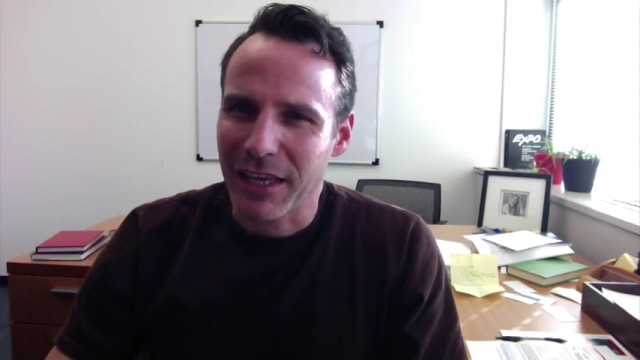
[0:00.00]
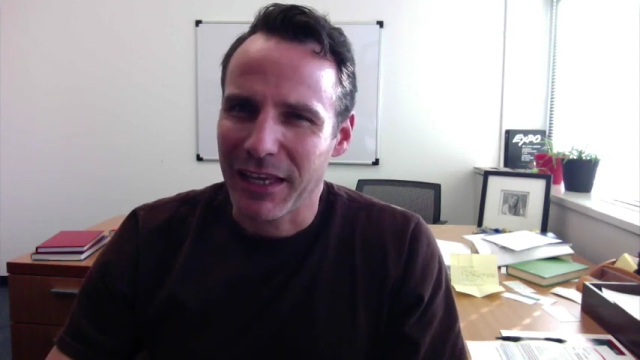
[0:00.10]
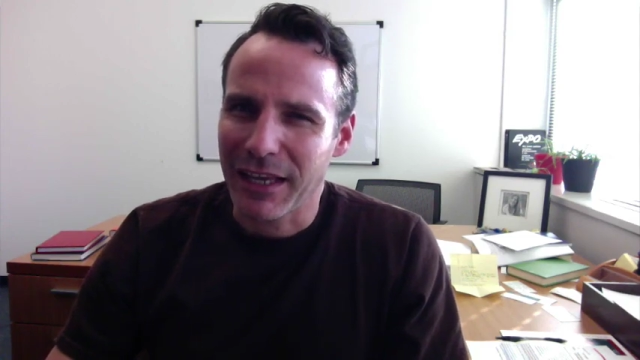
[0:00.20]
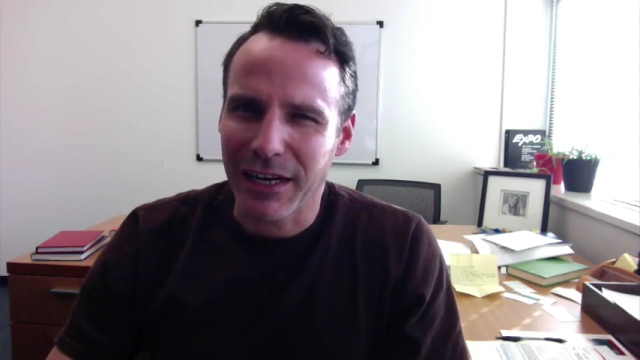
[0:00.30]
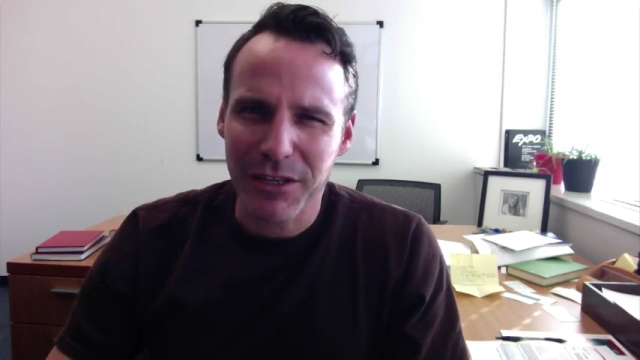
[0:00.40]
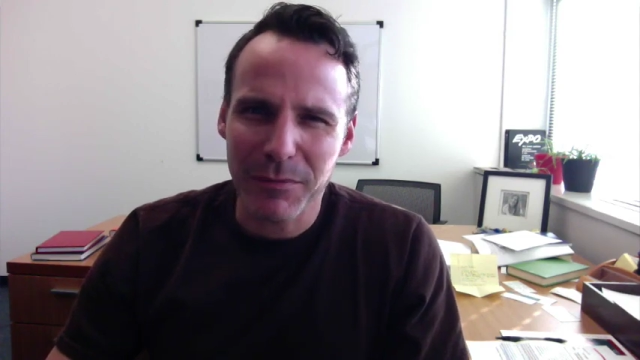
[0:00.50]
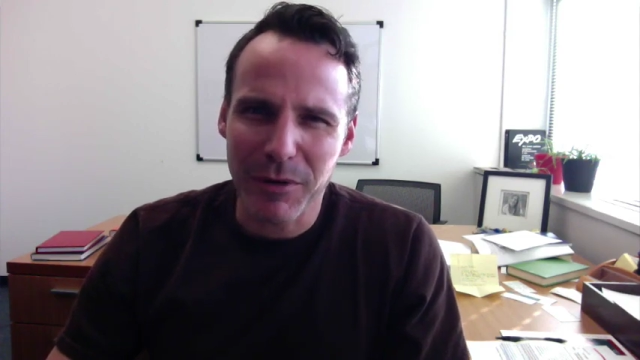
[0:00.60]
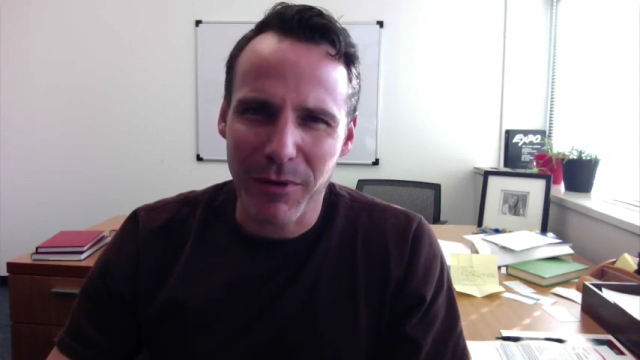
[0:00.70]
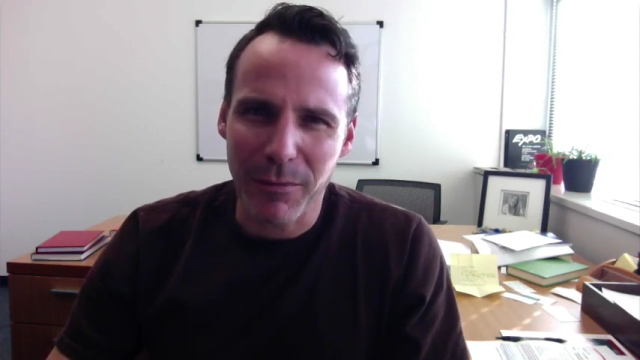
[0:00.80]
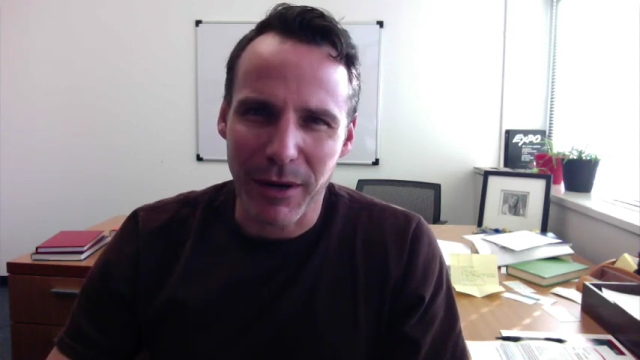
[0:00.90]
And I could be
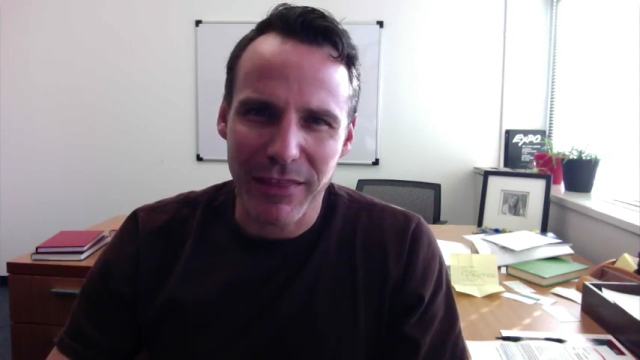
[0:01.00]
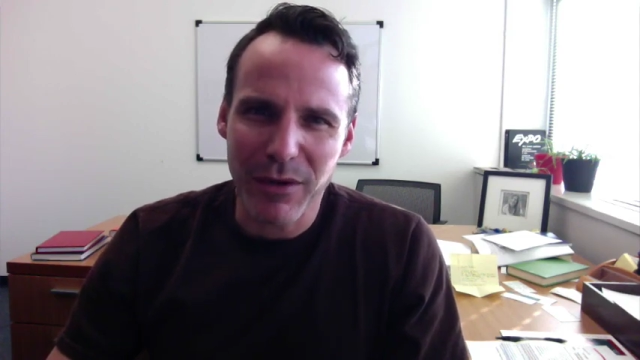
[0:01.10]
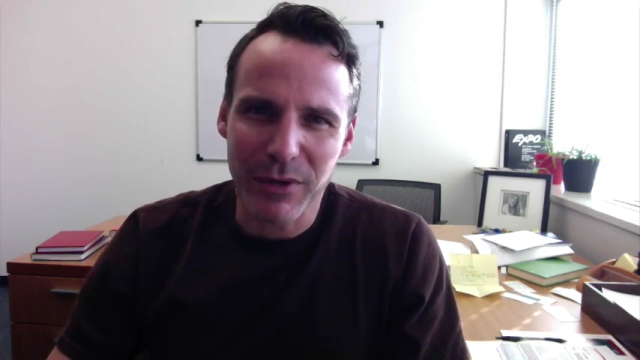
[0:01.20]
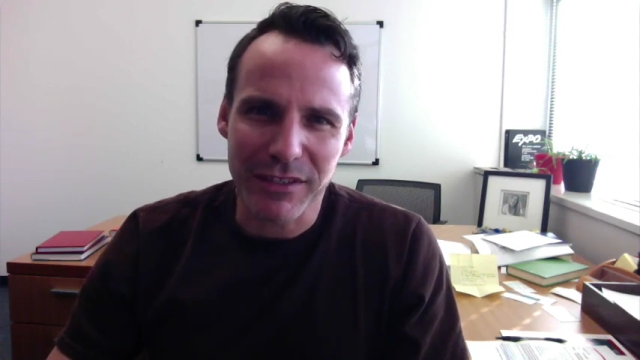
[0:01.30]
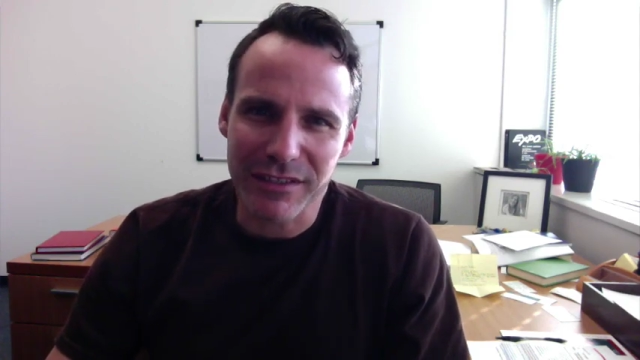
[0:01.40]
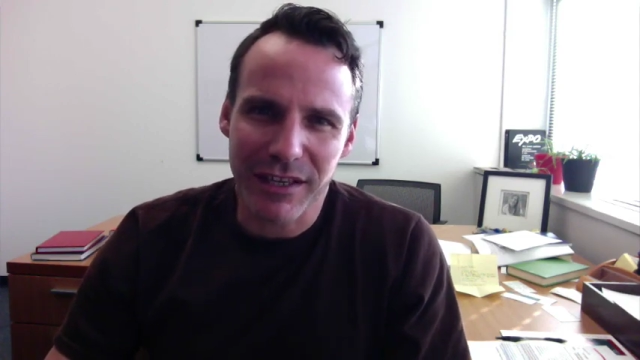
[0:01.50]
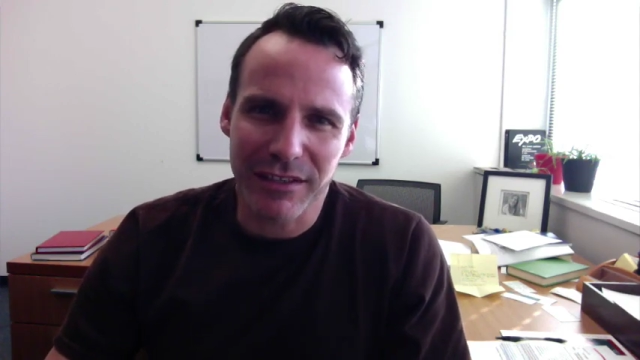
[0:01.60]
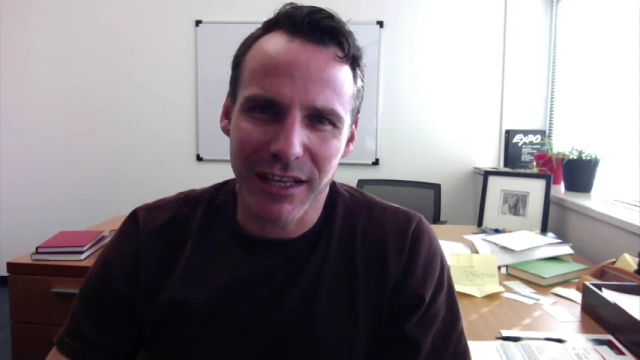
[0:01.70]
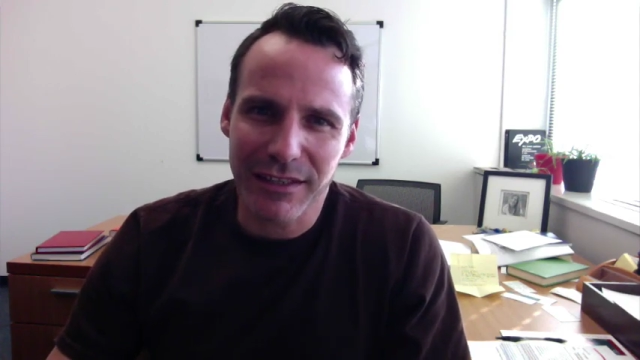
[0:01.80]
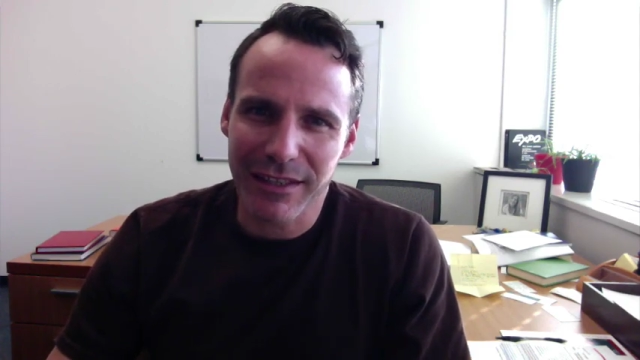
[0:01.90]
wrong, but I think we just said
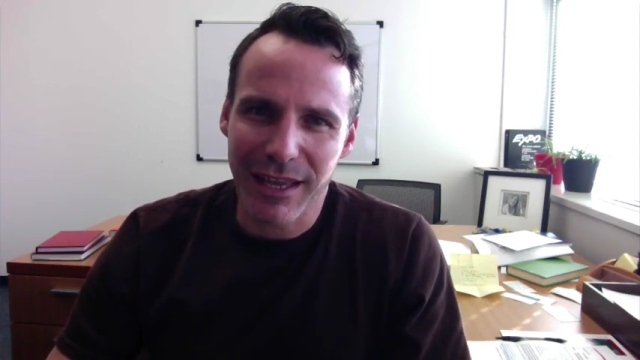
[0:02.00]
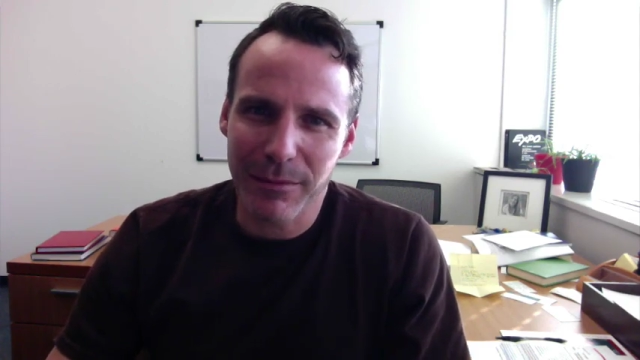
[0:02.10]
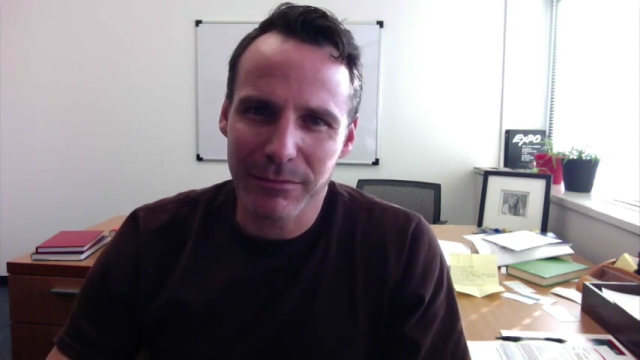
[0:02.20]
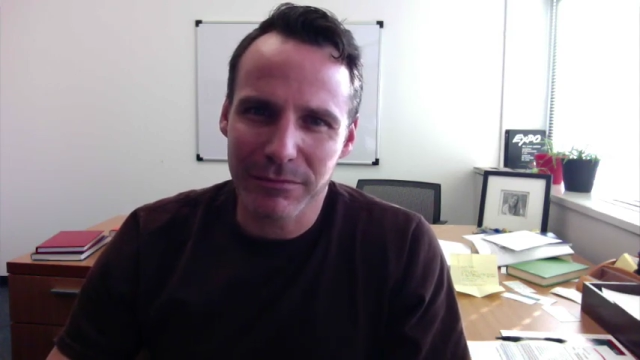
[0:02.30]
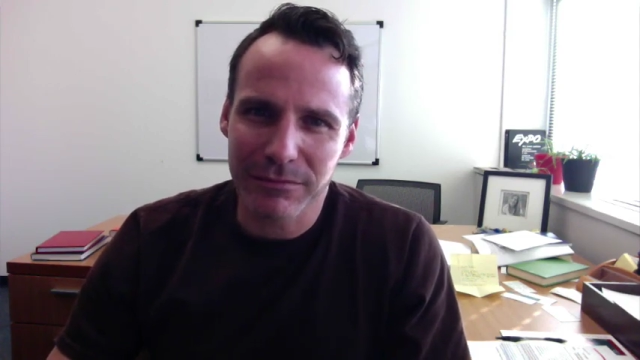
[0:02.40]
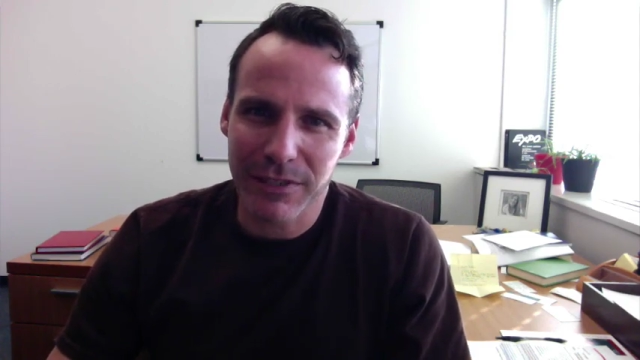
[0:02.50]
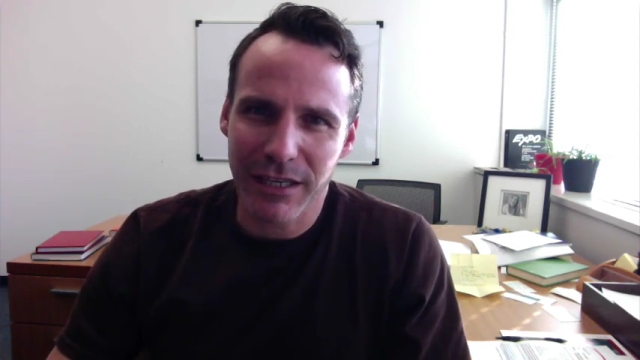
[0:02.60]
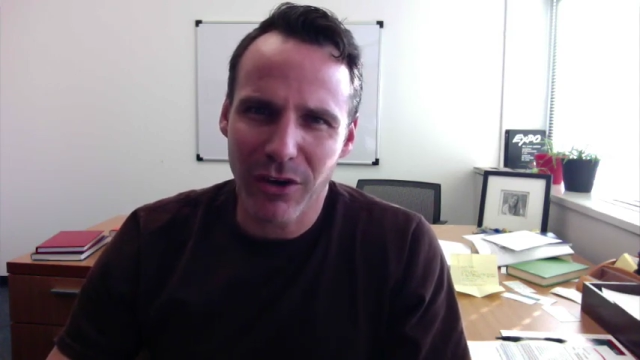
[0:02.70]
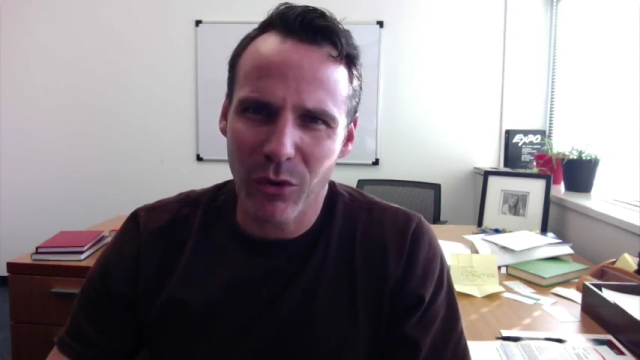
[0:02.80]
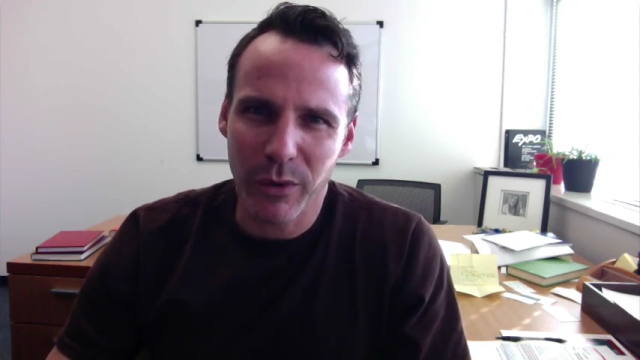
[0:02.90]
let the game
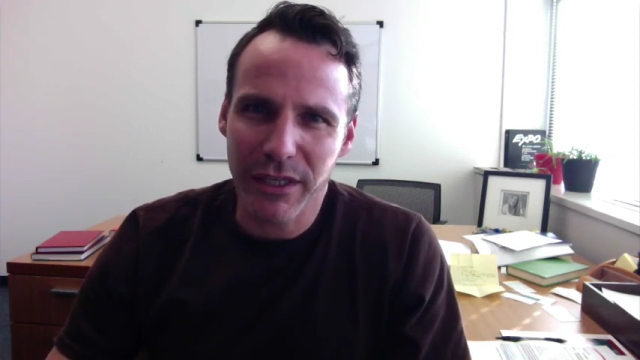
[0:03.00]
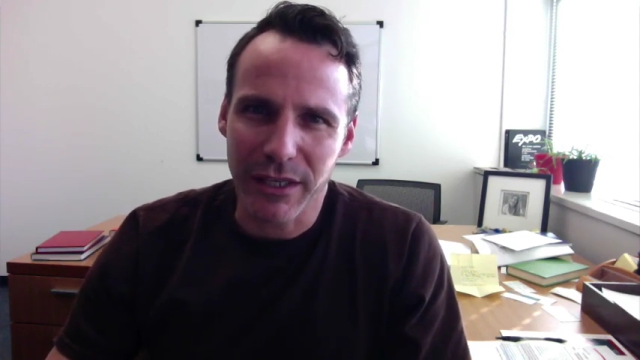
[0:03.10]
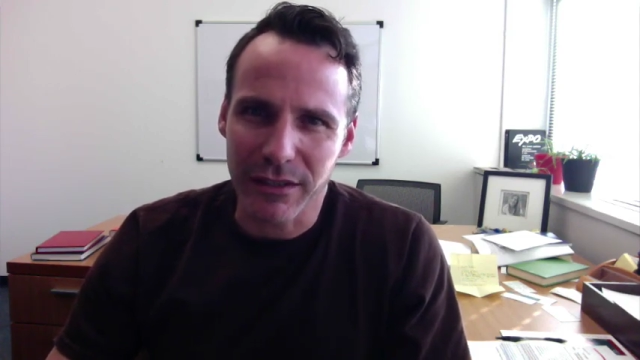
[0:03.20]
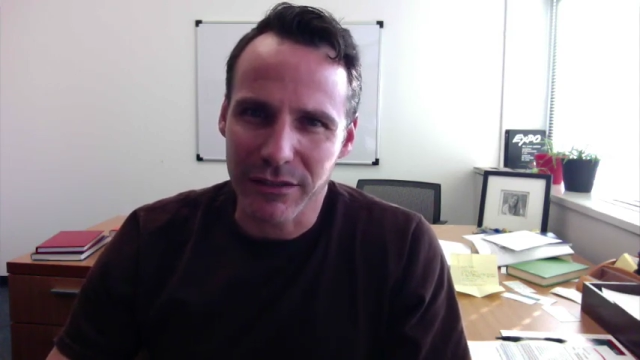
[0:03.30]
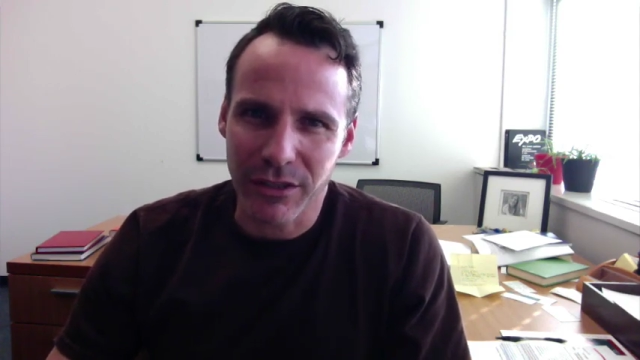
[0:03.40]
take all weekend.